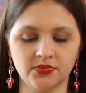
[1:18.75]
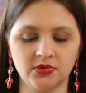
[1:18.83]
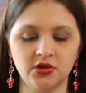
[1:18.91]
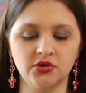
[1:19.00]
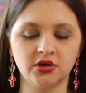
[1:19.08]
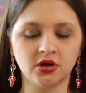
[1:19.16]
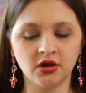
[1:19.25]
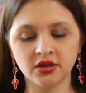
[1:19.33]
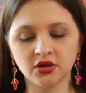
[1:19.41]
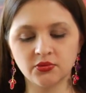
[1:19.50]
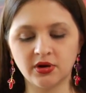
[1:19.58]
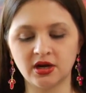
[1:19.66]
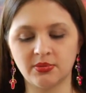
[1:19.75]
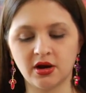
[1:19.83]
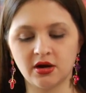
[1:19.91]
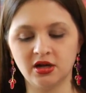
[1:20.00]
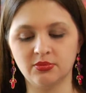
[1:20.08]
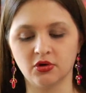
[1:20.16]
You can also write a
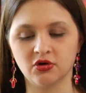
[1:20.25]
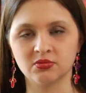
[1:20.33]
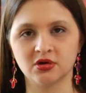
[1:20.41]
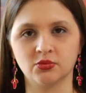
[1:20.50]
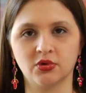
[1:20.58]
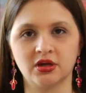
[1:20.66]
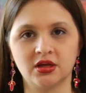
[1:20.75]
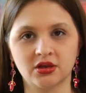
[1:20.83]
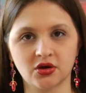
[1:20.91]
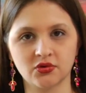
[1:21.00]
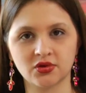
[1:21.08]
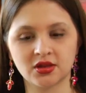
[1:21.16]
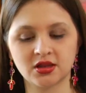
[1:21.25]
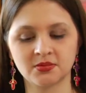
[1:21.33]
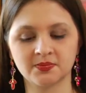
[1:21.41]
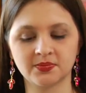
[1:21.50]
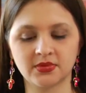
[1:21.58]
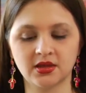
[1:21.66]
parody poem on wedding toasts
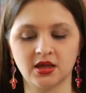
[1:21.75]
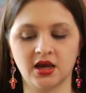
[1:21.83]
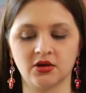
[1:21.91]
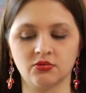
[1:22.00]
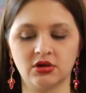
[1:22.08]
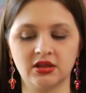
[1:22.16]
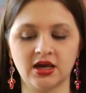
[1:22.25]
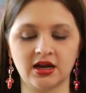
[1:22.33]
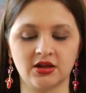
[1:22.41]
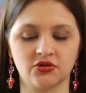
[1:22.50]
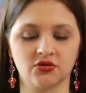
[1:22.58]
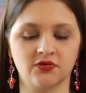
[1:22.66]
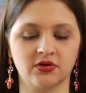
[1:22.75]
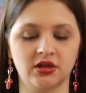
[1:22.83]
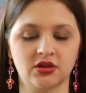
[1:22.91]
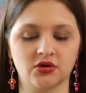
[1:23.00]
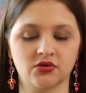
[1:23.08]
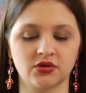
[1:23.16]
and read that as your funny
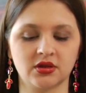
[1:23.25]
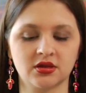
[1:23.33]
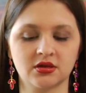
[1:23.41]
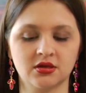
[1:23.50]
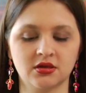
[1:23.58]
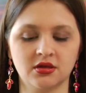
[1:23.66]
toast,